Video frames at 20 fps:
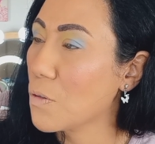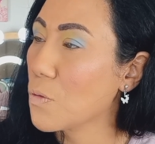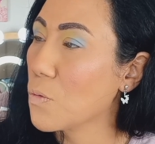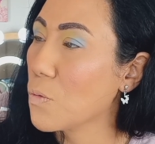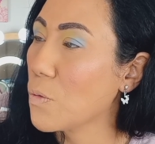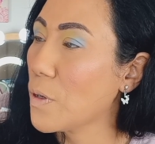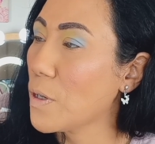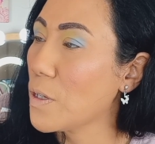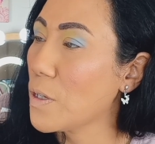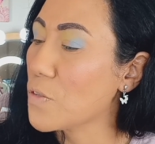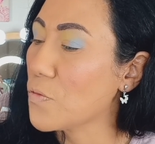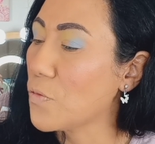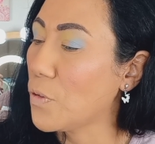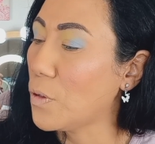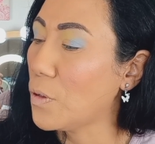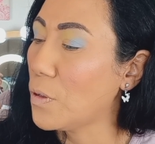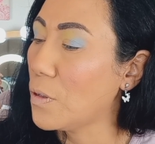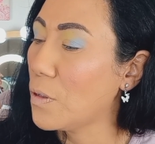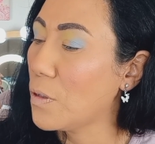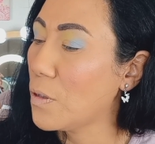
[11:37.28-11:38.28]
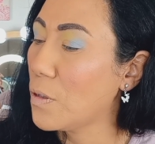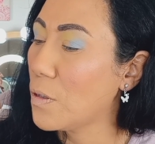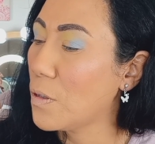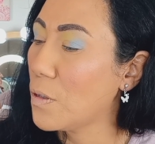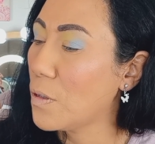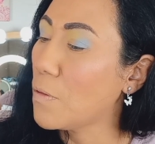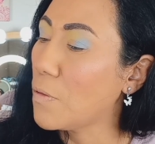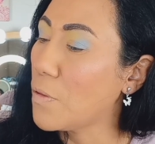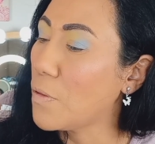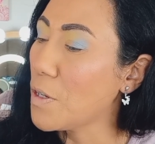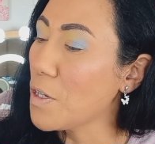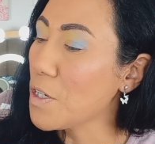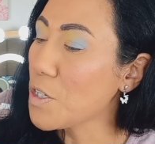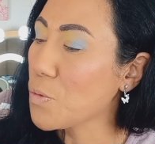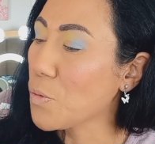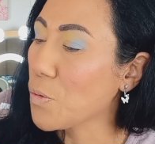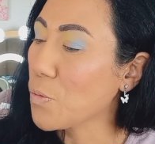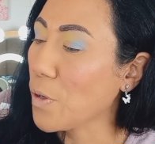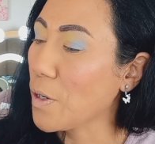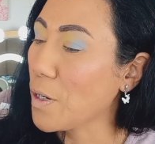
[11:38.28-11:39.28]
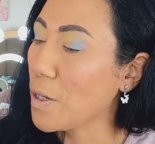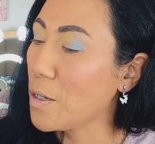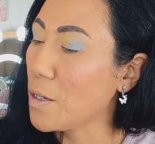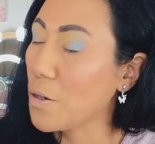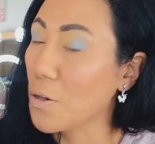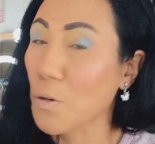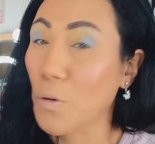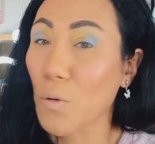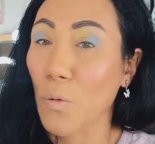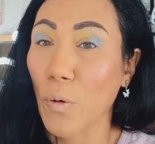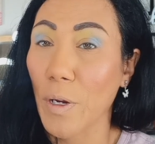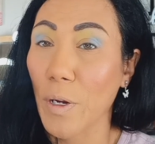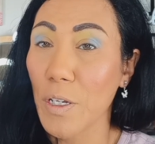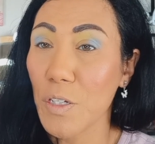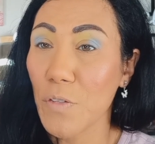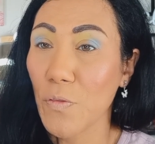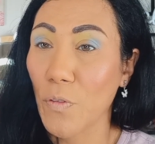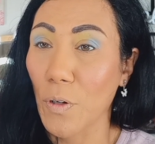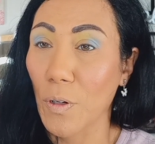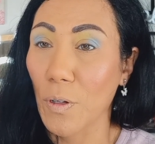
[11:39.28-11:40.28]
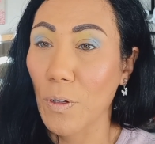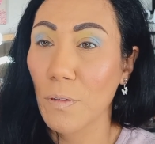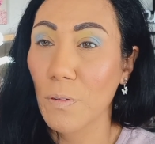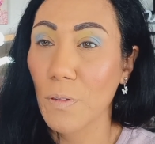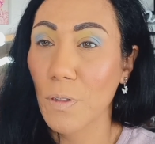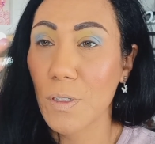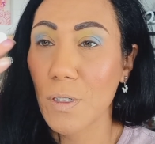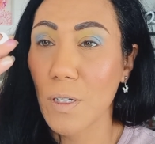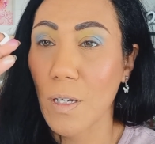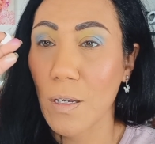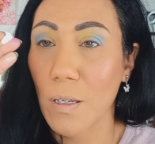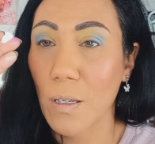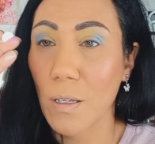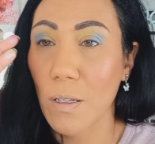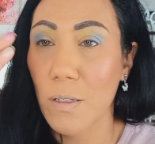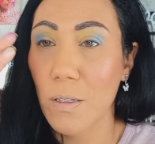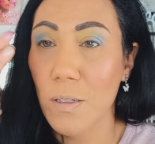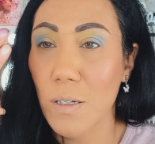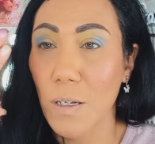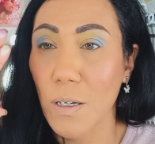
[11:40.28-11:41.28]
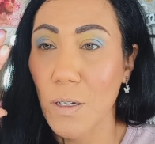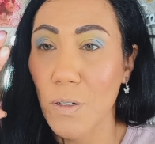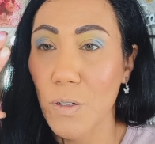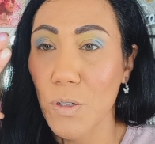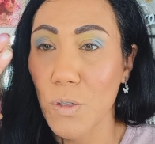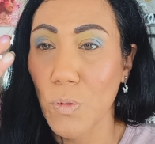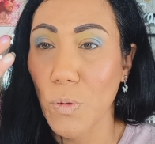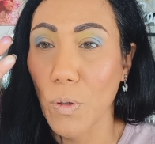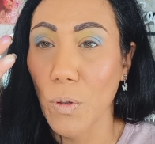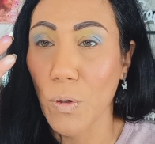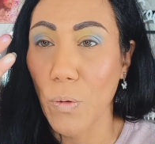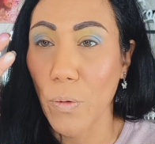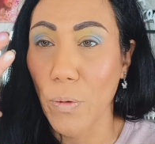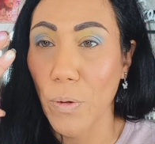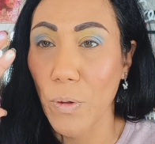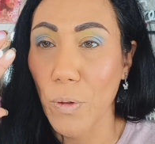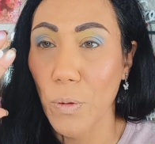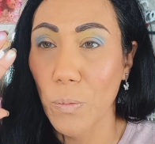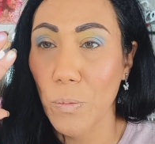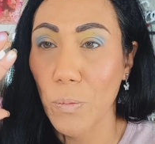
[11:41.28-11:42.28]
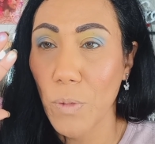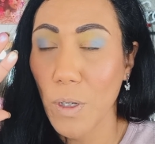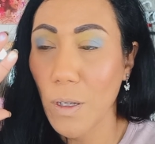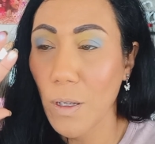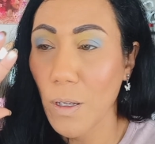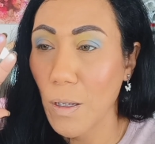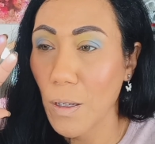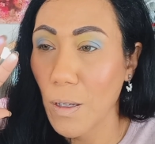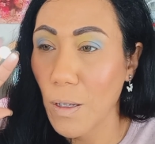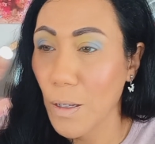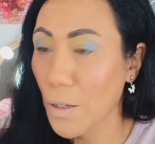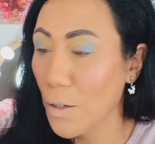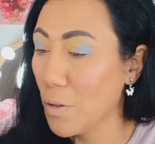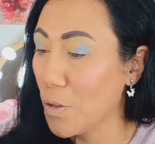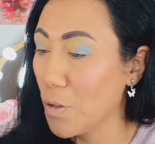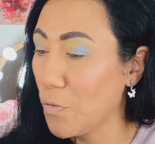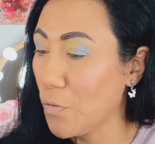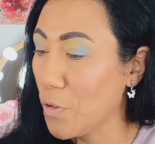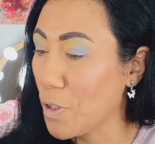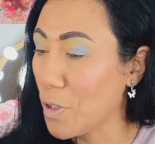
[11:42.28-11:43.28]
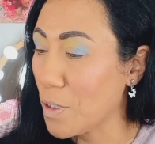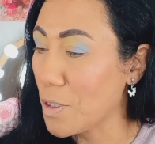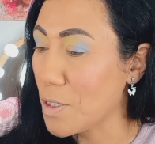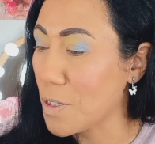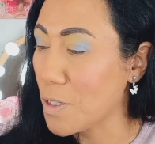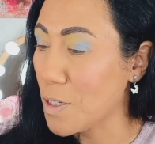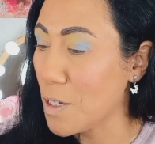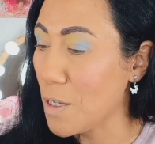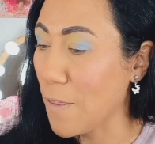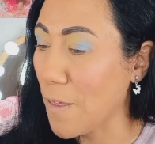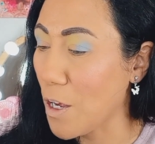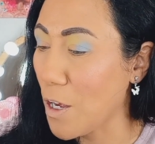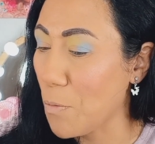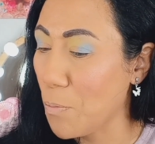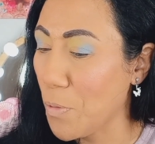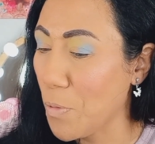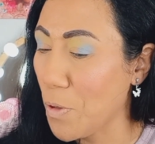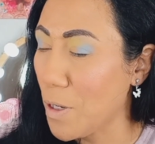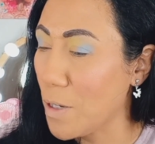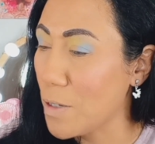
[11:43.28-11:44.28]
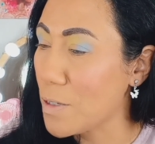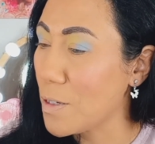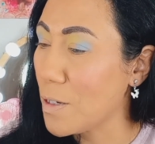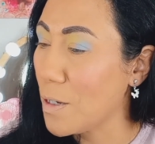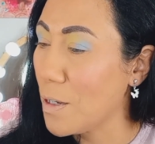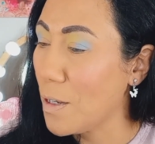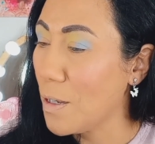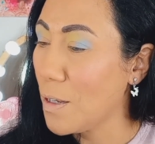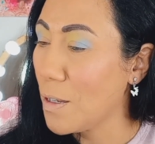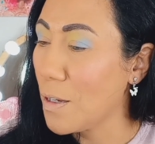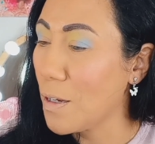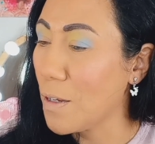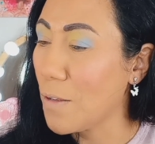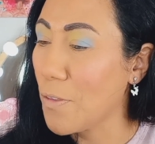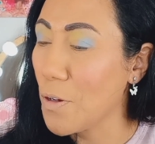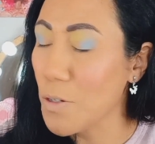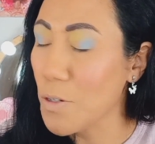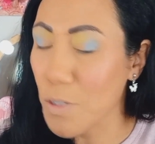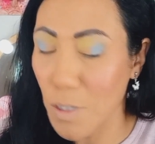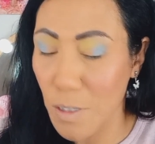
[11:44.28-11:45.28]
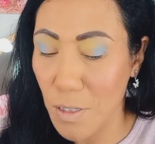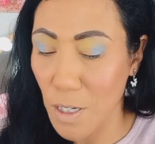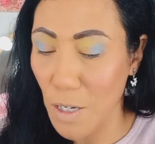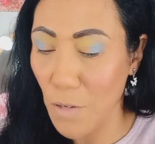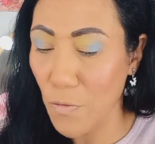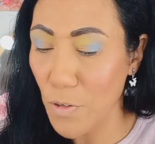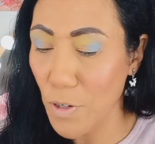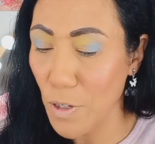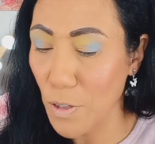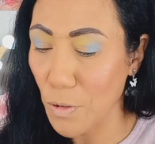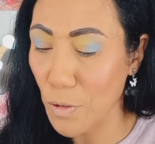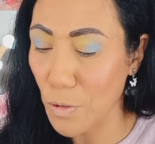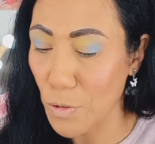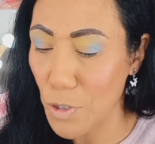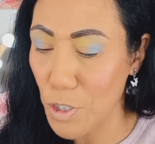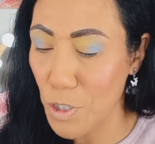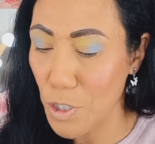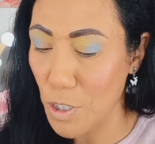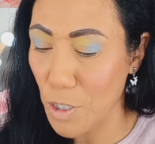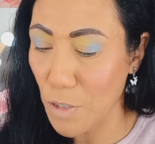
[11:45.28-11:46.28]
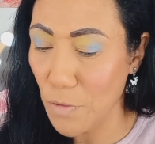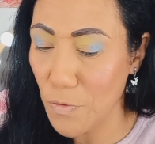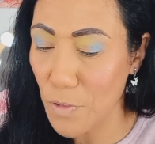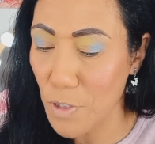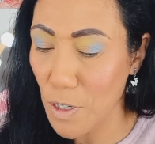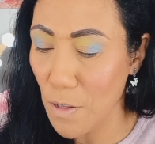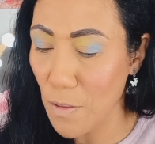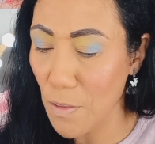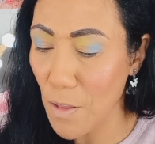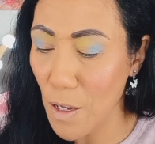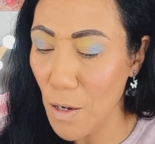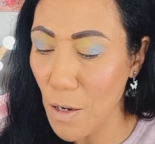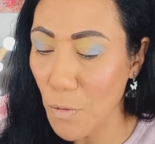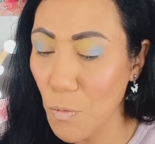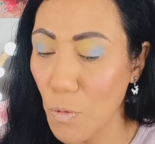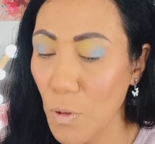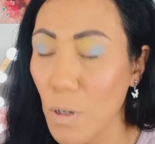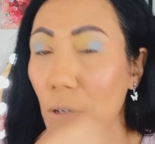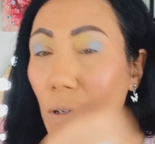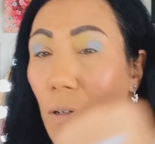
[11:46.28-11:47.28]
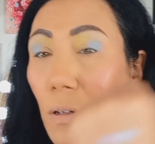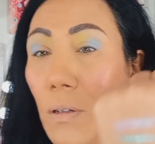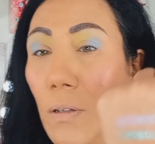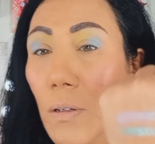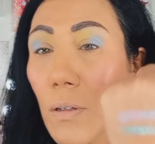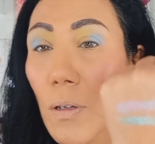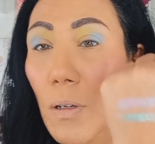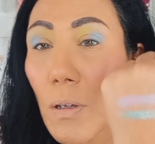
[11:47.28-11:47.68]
Graceful. This one right here, Graceful, looks like it's a duochrome. I don't know if you can see that, but yeah, there's a definite little shift in that one